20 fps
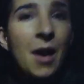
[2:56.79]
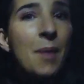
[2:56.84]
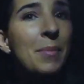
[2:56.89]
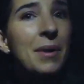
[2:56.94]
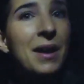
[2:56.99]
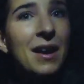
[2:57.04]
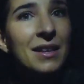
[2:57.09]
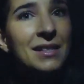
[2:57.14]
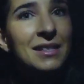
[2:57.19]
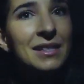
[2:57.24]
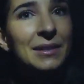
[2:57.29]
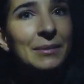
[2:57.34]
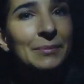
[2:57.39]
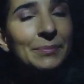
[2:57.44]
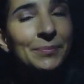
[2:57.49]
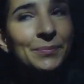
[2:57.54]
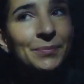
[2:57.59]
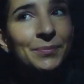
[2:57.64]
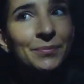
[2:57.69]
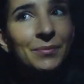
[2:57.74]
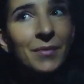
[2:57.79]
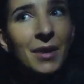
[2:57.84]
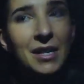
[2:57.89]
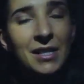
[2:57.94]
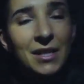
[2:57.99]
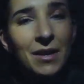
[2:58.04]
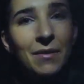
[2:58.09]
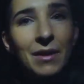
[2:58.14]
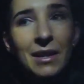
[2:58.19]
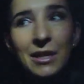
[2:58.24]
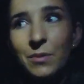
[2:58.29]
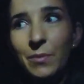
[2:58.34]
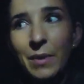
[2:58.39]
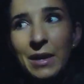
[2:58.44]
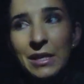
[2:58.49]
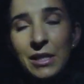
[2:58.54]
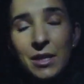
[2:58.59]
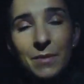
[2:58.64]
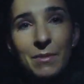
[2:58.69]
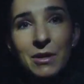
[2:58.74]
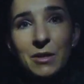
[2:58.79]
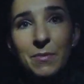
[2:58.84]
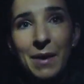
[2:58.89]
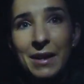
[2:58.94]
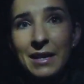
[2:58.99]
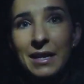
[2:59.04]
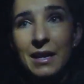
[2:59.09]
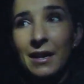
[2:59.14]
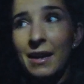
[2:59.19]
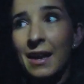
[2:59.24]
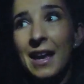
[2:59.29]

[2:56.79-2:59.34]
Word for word: because I don't like to waste too much bedding.